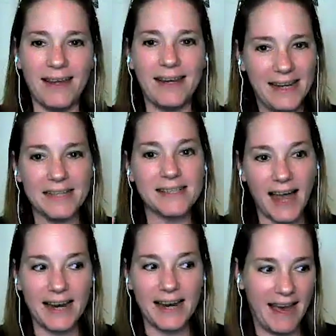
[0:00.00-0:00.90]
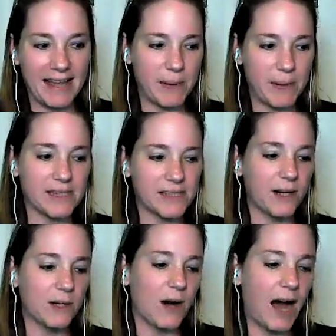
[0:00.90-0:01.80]
in inside that
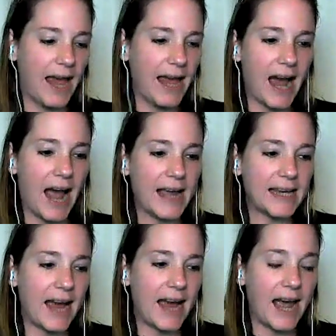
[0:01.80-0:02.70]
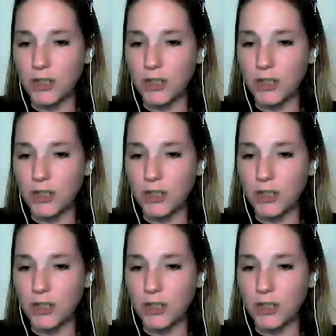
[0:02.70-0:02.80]
space. So I, I,